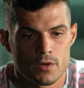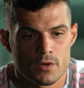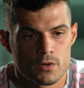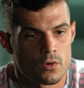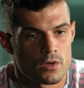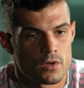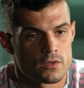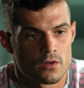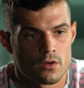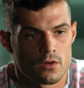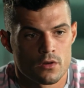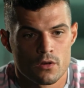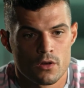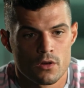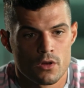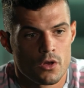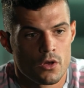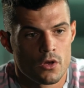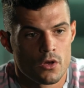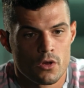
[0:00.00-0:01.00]
This was
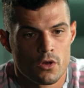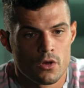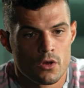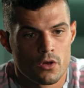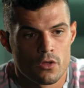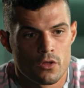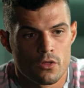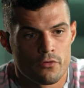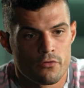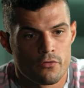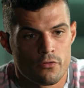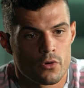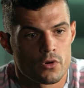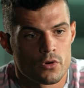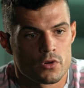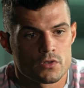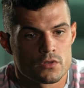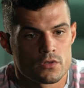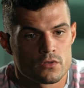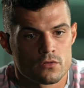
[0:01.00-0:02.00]
the
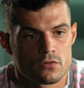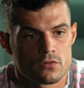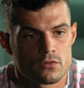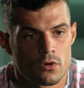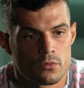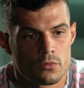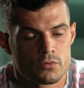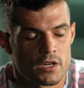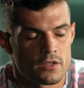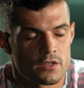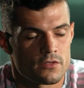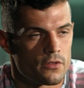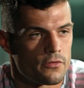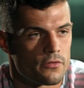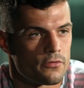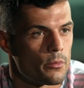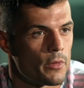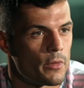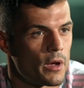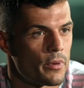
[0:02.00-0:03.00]
first
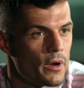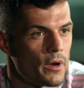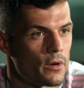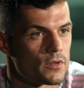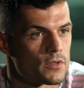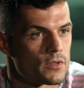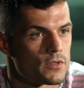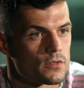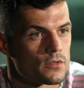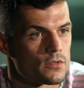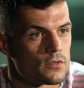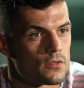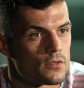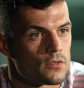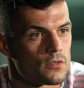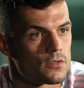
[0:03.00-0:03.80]
objective for my parents.